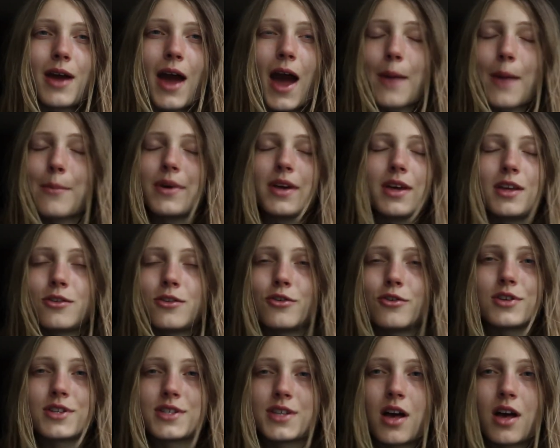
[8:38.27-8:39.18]
Happy in
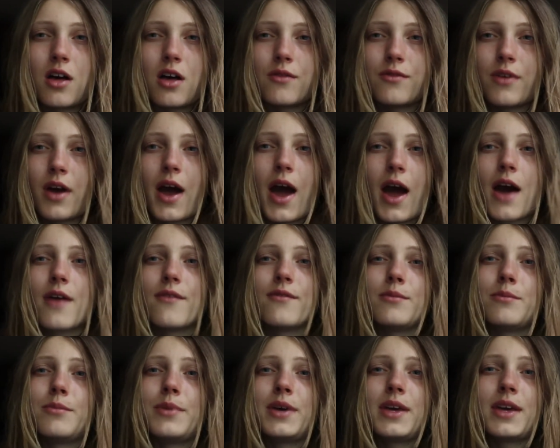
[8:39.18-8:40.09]
yourself,
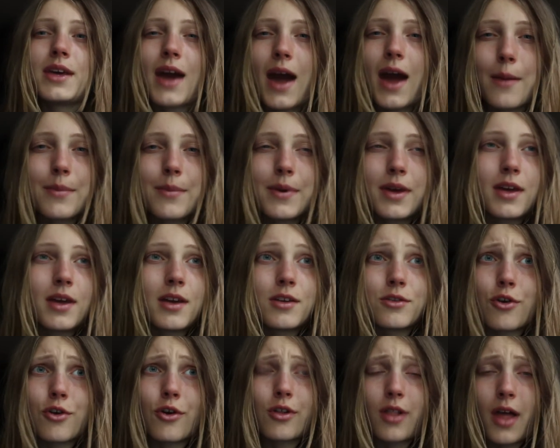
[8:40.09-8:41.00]
being happy
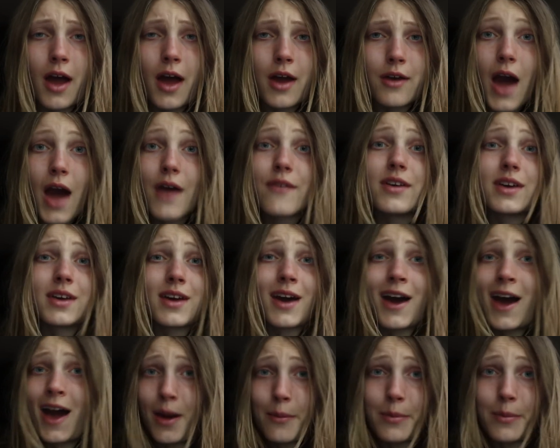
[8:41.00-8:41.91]
in your life, having
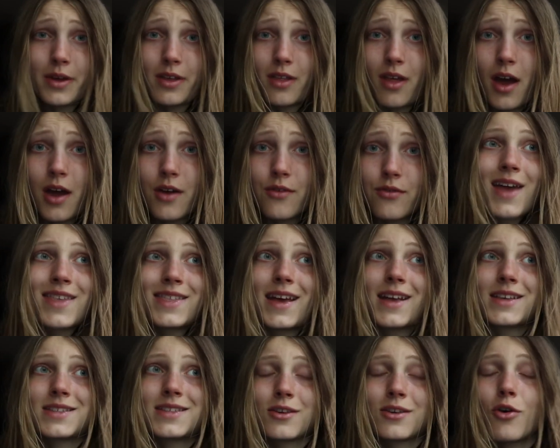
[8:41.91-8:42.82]
a happy life. And
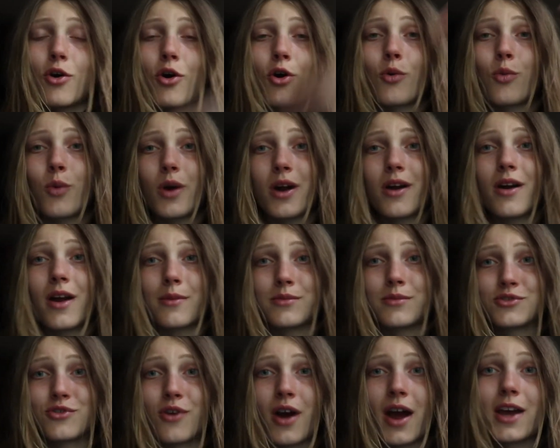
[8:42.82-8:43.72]
that's the goal where
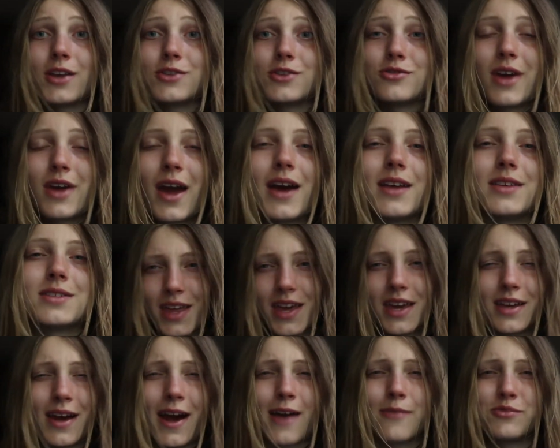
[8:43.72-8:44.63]
I'm trying to get, I
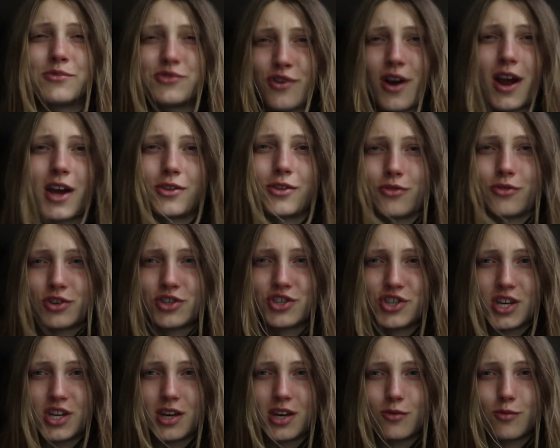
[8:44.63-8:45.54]
think I'm trying to
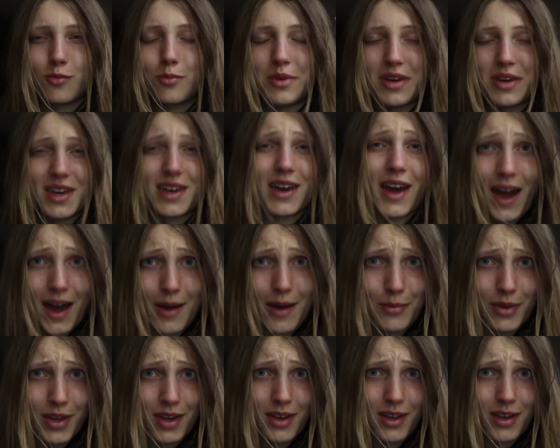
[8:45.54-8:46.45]
achieve being
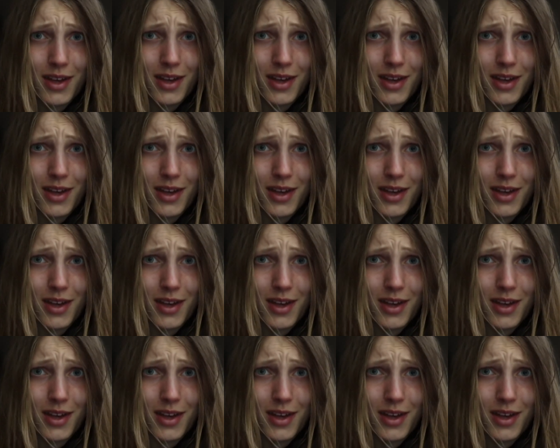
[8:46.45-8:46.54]
happy